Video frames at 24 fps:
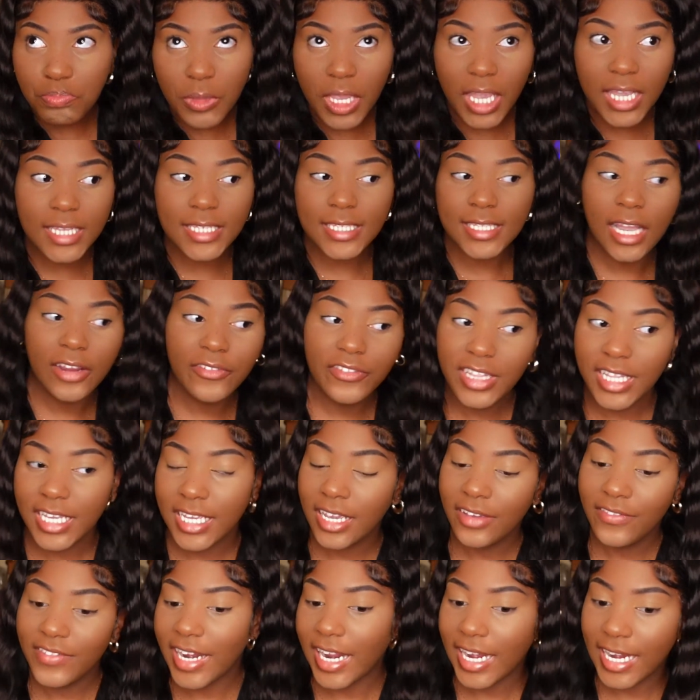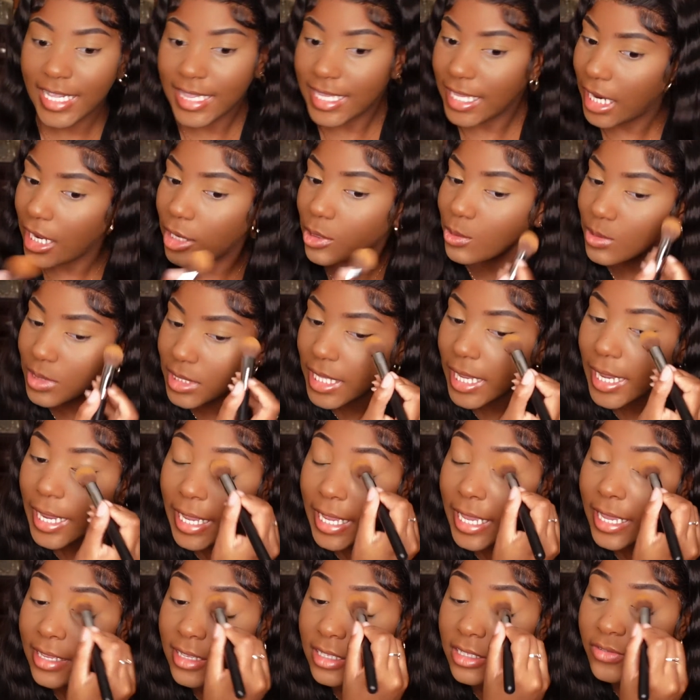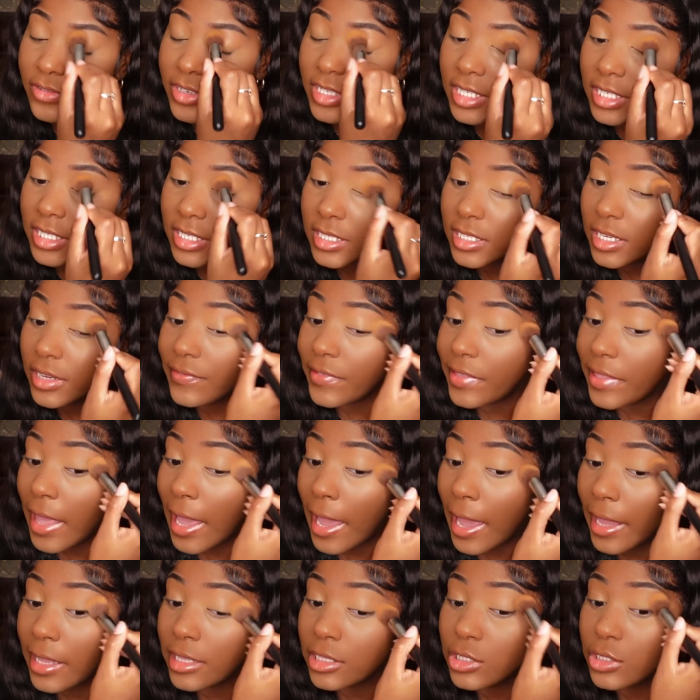It's not really giving anything else. Like, it's really just giving that.